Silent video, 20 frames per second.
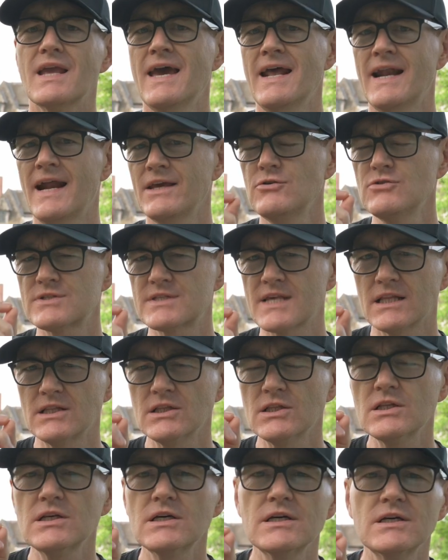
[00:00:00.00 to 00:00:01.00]
And I use that
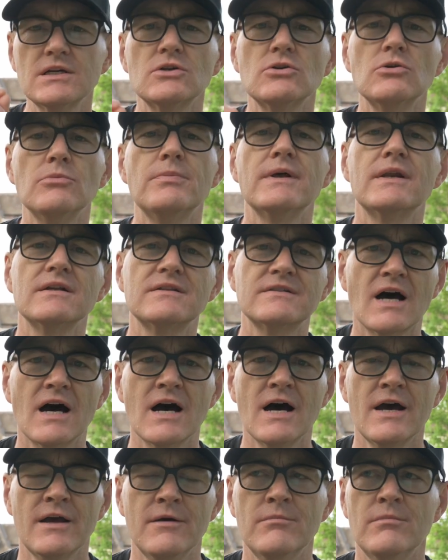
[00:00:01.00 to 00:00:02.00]
little bit of
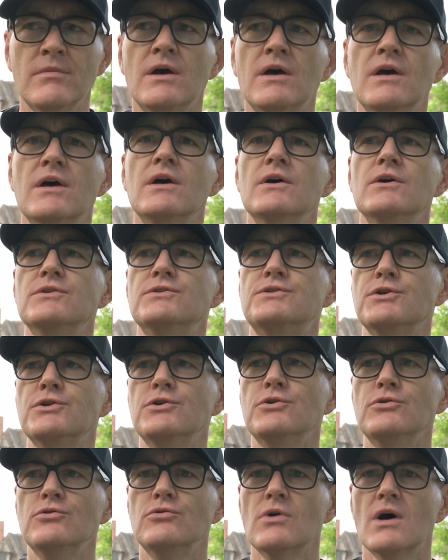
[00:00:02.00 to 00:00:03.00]
time
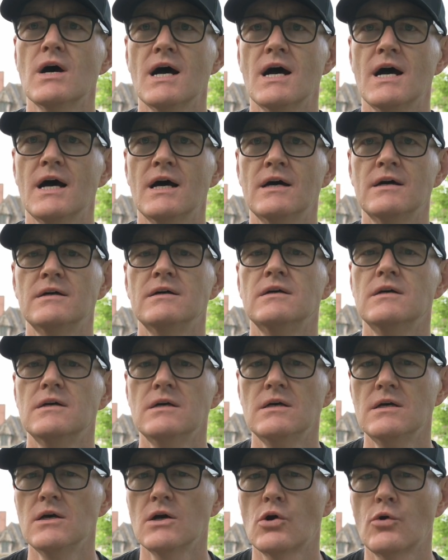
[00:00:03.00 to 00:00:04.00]
to
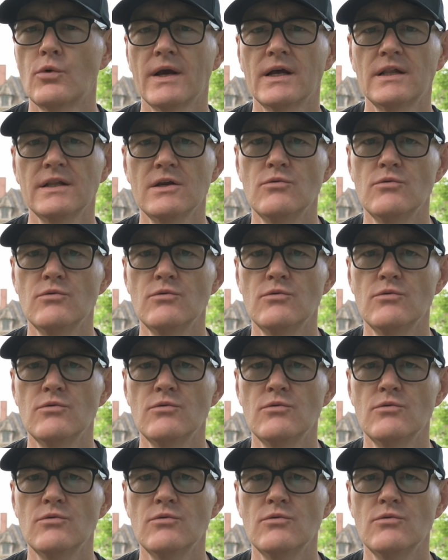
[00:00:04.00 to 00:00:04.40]
quickly